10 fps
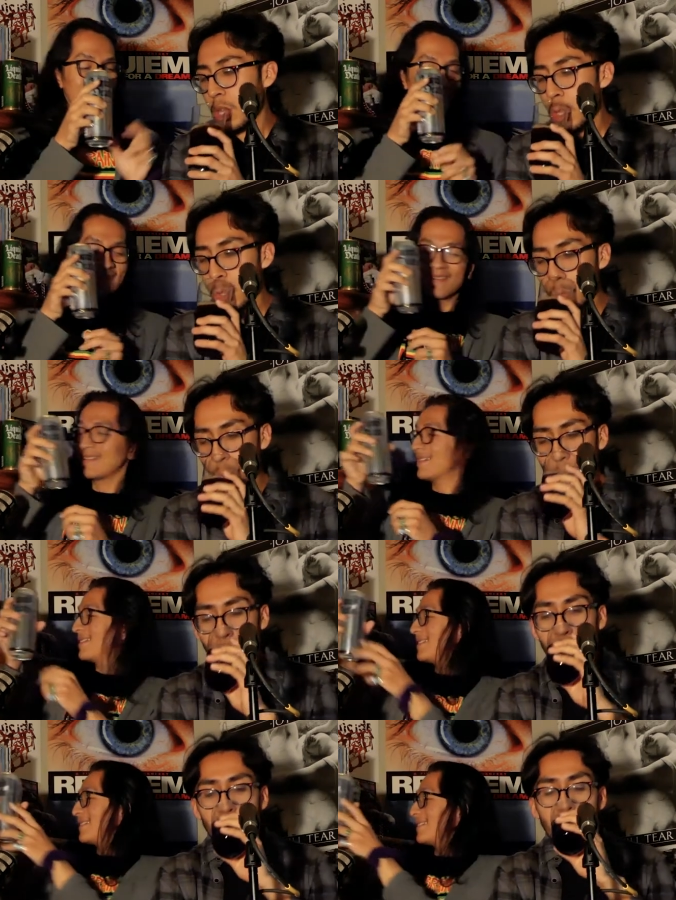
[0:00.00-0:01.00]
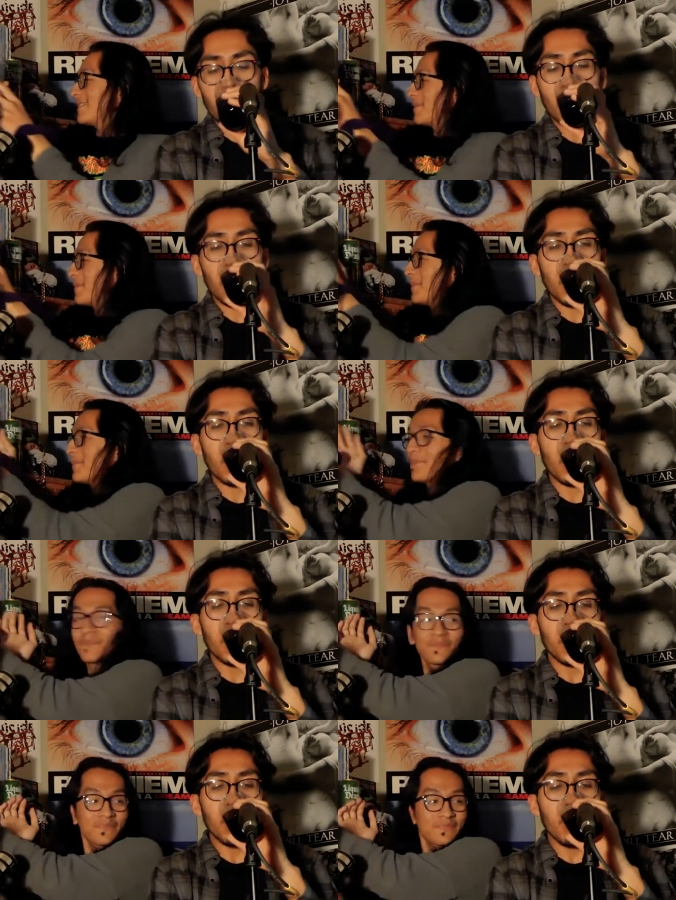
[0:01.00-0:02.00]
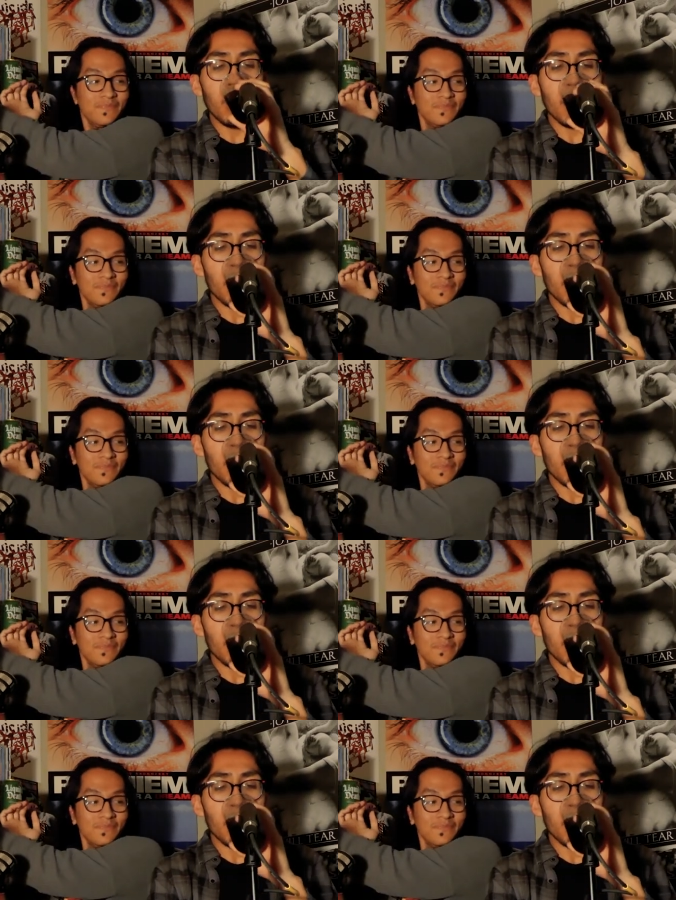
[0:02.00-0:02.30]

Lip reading: No one is speaking in this clip.